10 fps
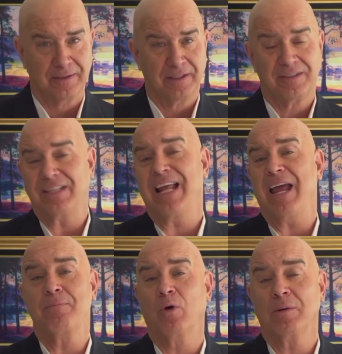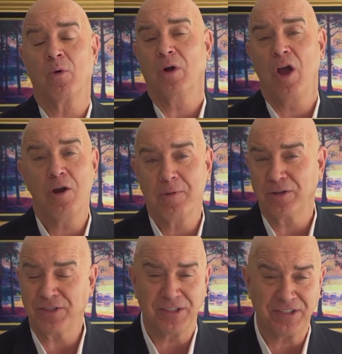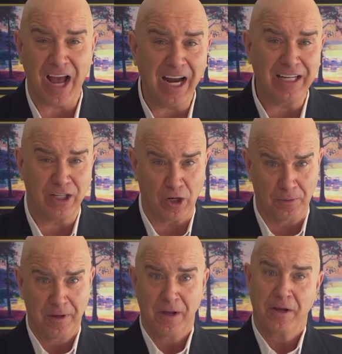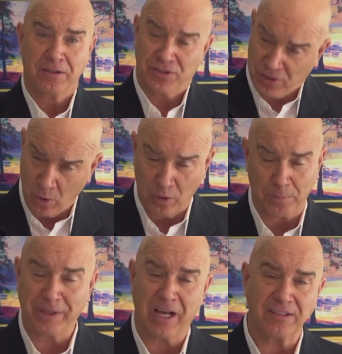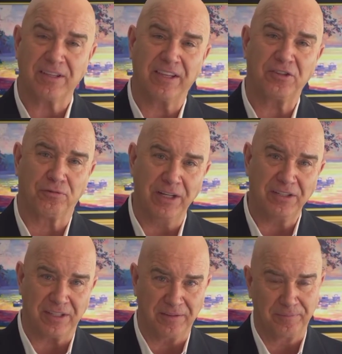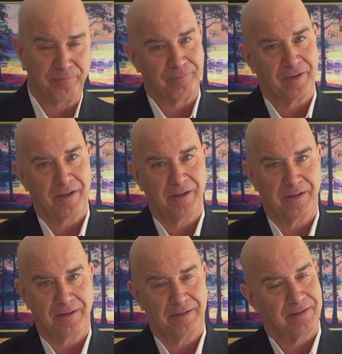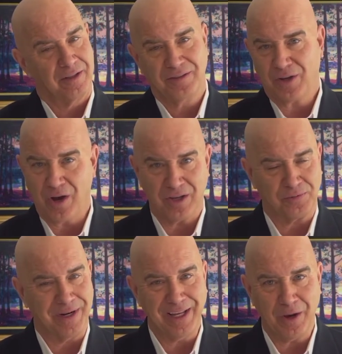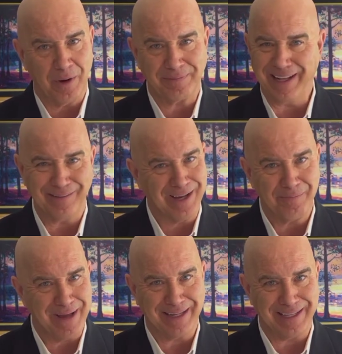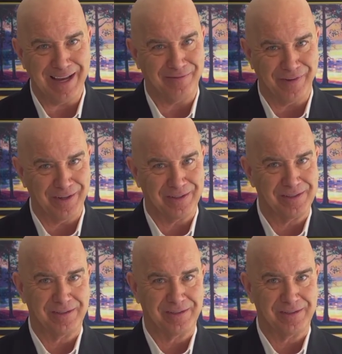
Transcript: Today, more and more homeowners are deciding to go solar because of this reason. This cost, when they go up, they don't come back down, folks.